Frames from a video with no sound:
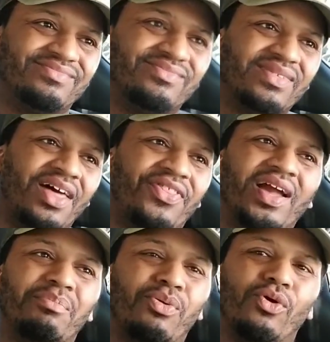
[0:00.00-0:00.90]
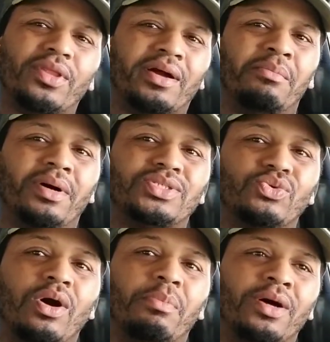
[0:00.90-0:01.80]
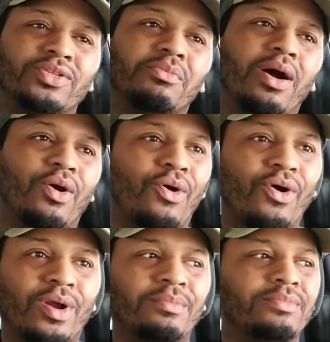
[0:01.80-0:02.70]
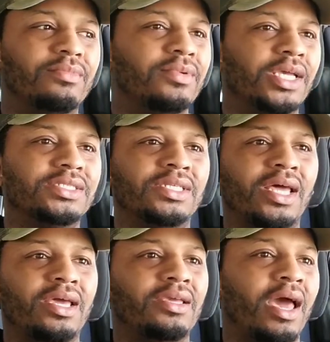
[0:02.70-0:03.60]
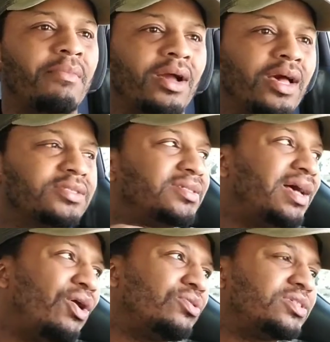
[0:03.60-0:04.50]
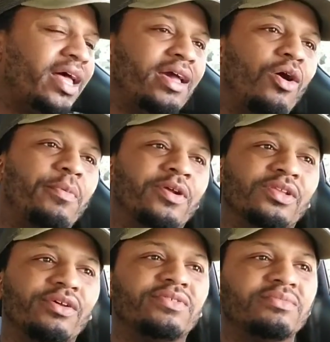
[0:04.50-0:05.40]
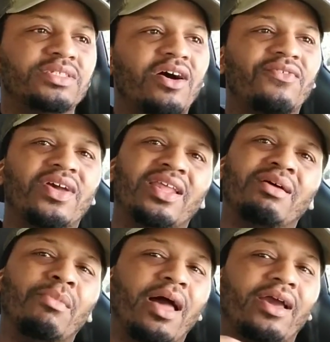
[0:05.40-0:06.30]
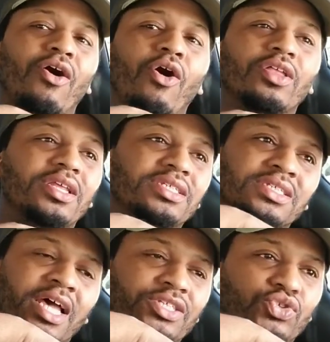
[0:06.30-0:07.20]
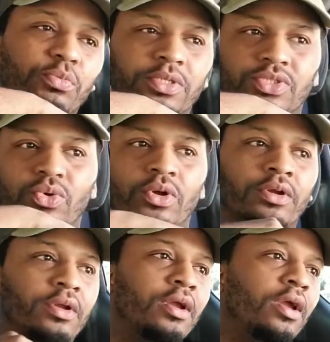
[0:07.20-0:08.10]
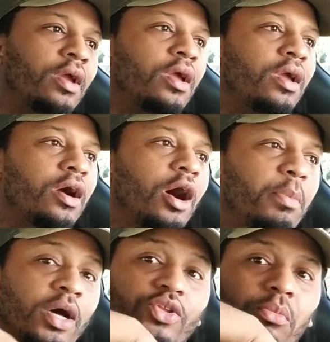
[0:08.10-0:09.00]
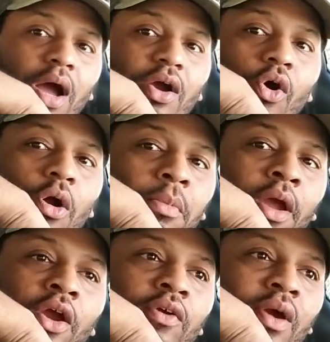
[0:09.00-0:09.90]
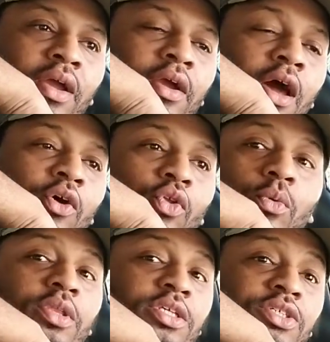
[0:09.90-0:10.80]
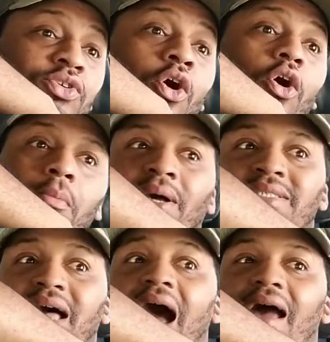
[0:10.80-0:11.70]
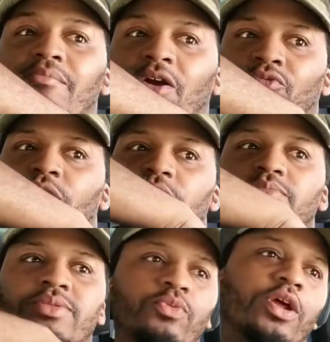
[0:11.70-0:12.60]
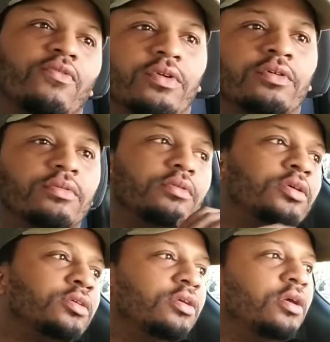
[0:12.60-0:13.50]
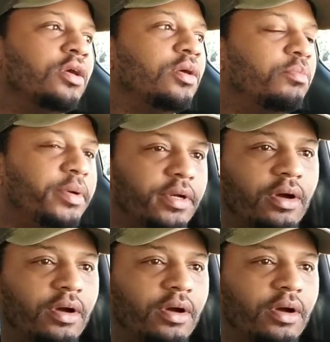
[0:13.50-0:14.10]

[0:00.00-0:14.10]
I think I pulled like a muscle up under my arm yesterday at my cousin's house, like helping her lift some stuff, and I'm like, all of this is like super sore up under my arm area right here. I don't know what this is called, my side, my ribs, whatever. But